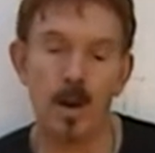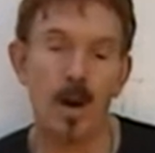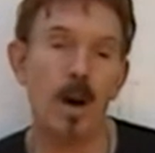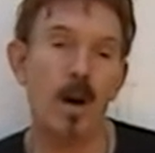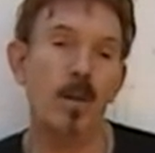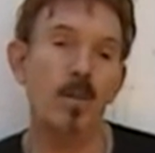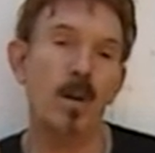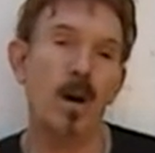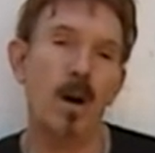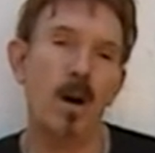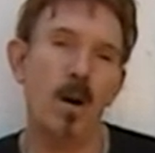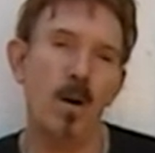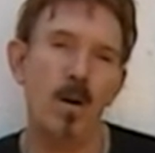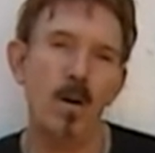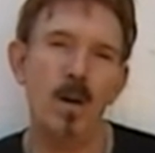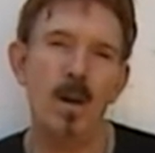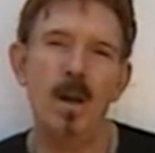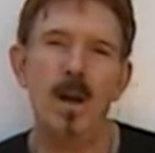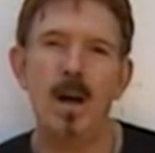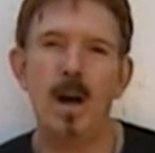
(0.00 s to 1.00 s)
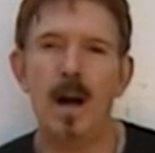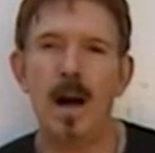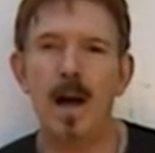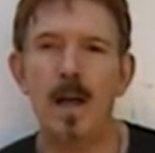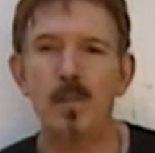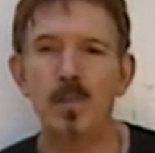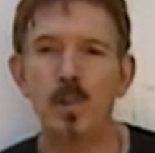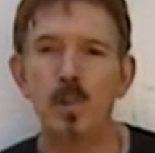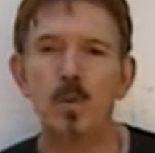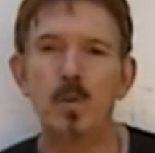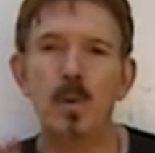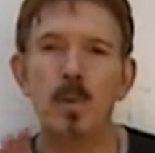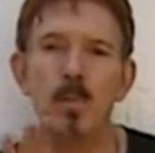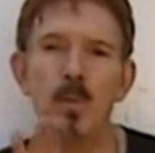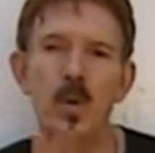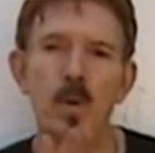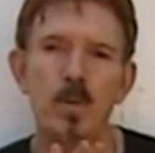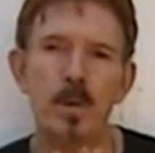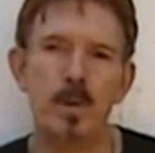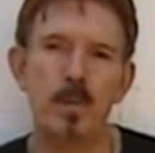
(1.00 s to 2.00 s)
Oh no, I'll just
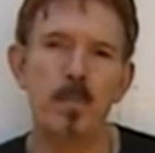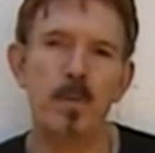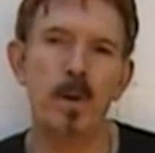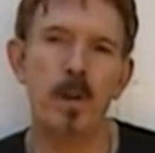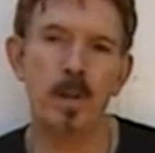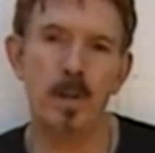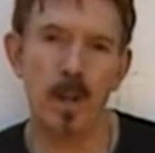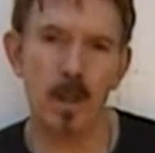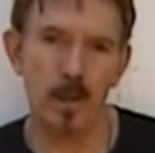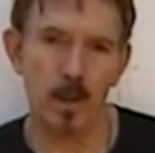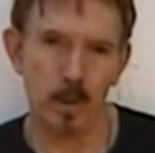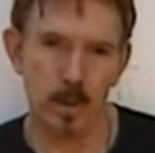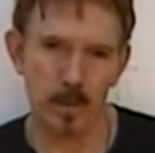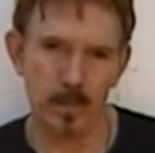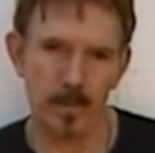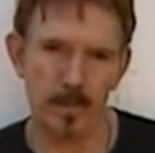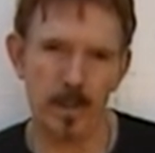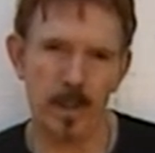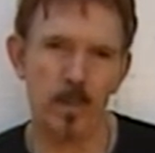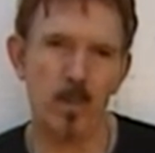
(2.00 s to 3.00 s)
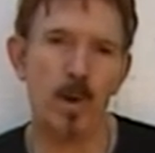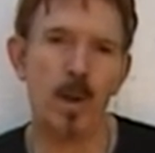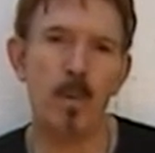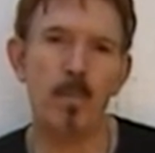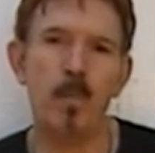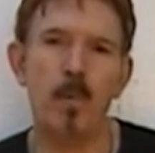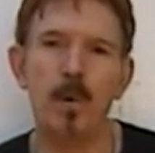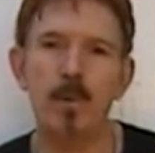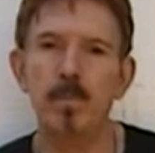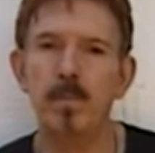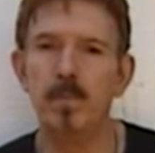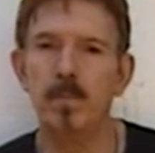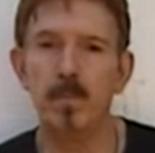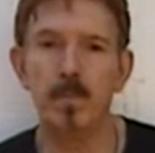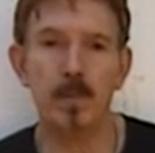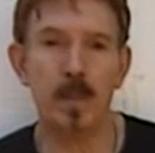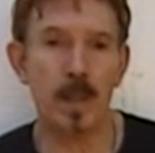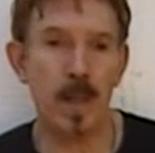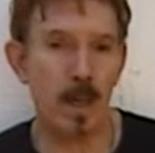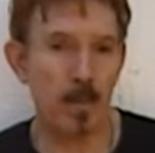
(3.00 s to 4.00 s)
remove it and put another one. Didn't want to put
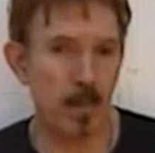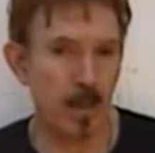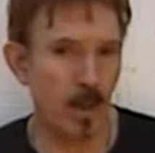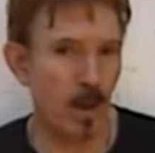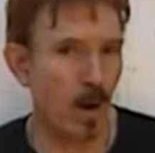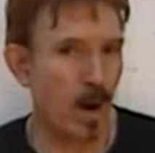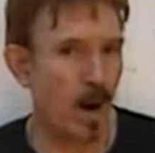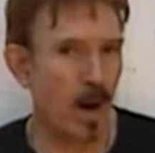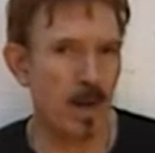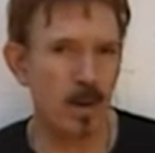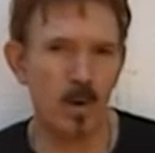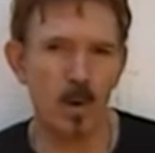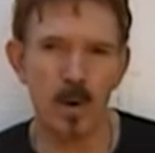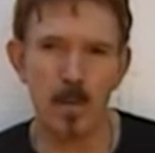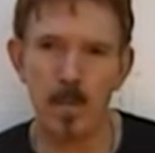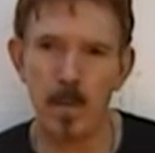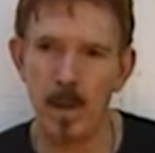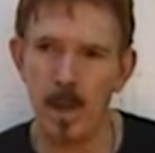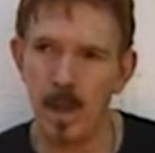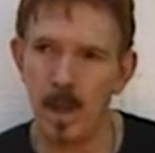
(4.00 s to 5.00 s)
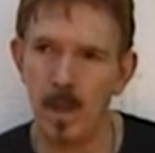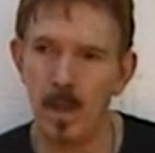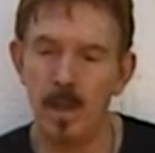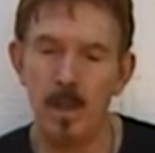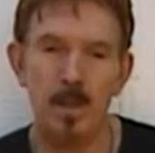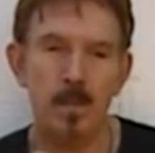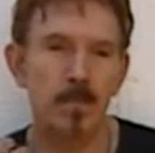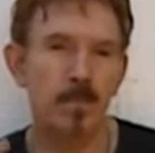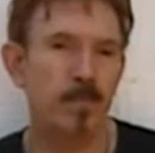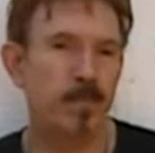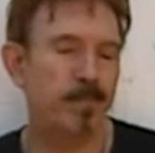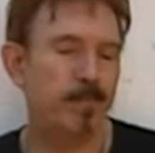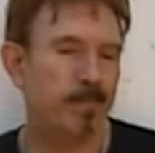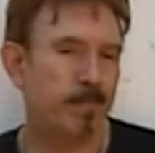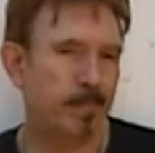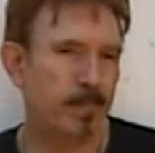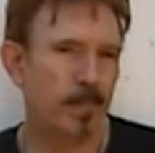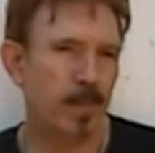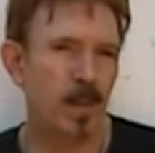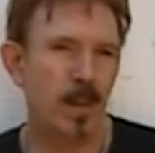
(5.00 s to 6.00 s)
the name of the art or me.
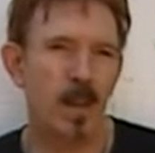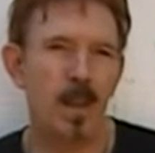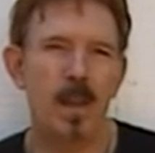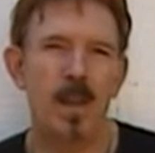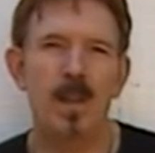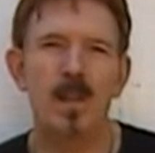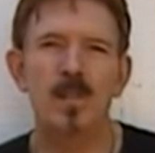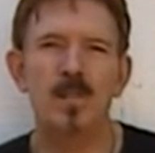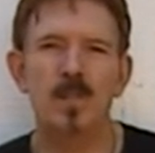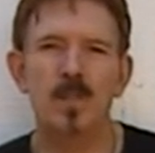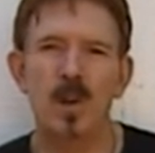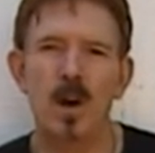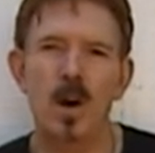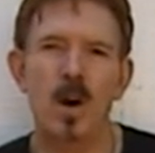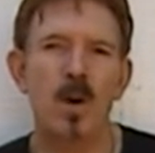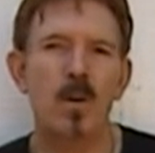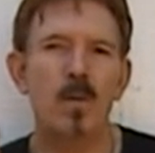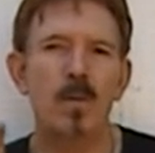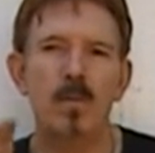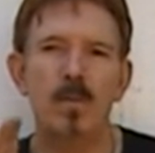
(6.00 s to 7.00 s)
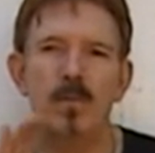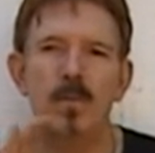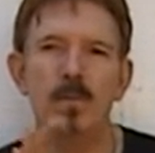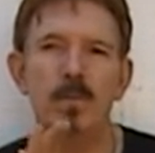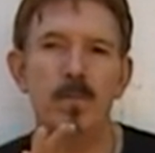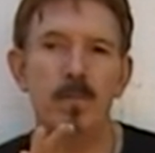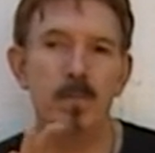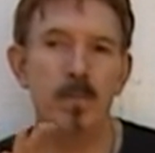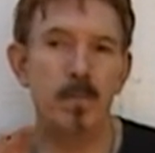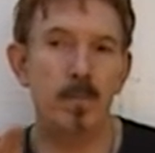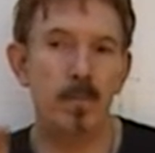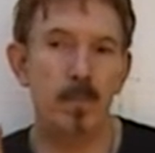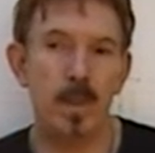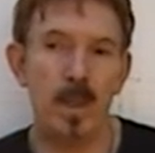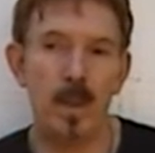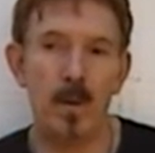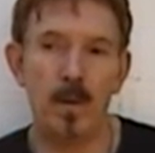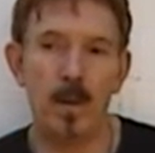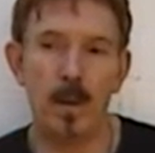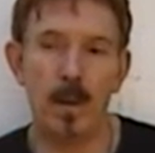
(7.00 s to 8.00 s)
So
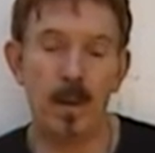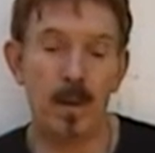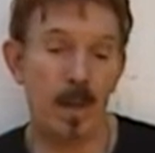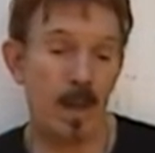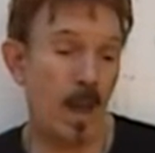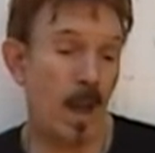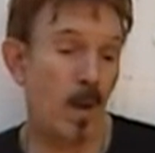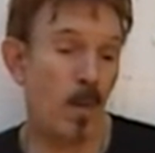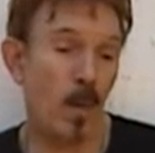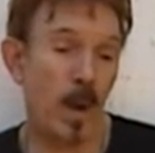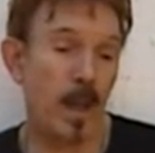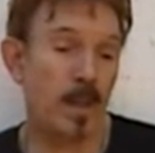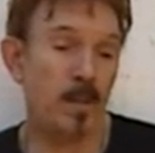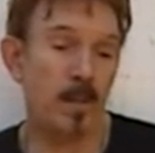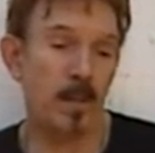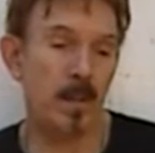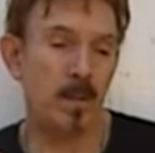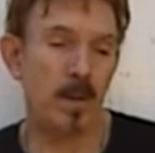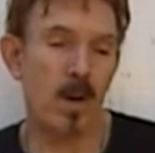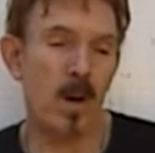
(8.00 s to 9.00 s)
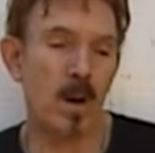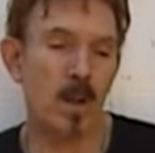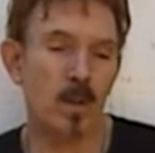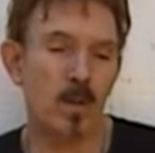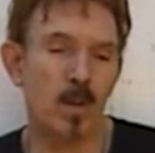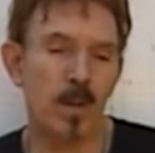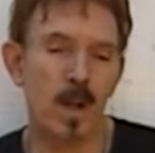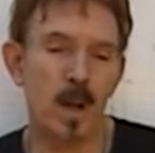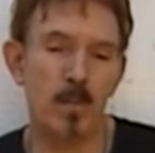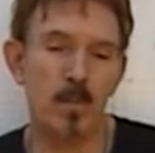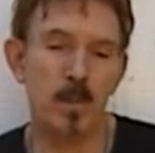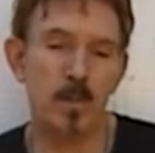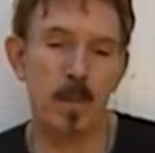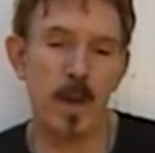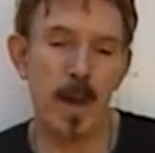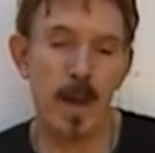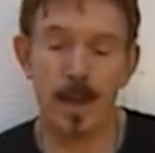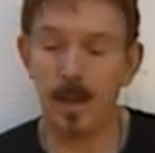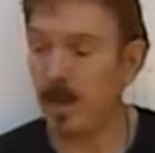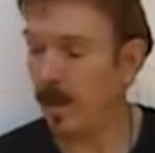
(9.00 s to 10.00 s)
I wait that the article comes
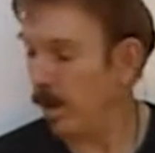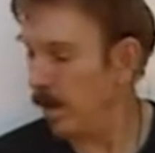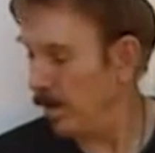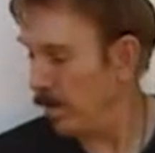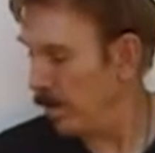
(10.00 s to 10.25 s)
back.